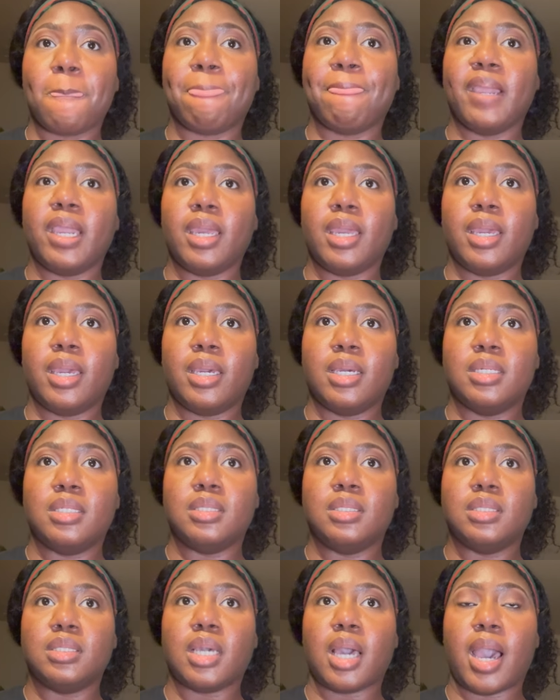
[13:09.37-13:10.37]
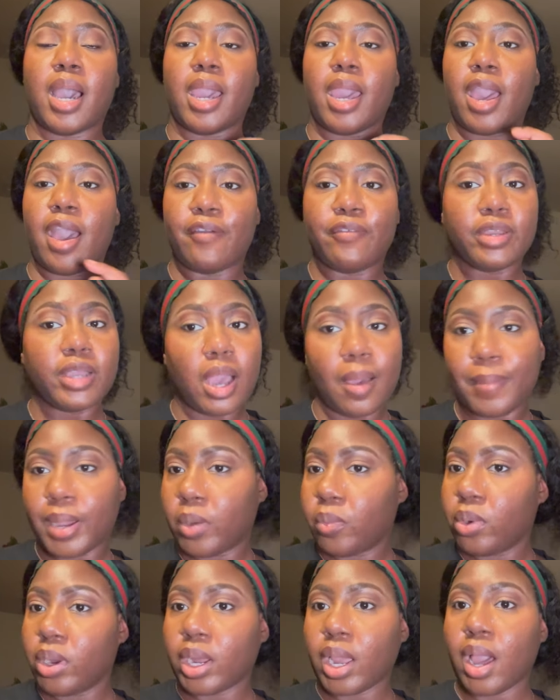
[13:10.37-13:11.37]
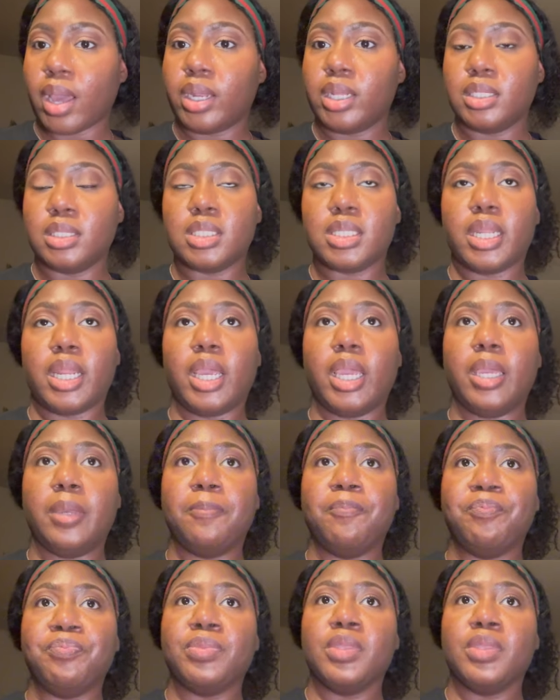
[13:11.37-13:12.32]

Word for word: and I haven't got my workout in today.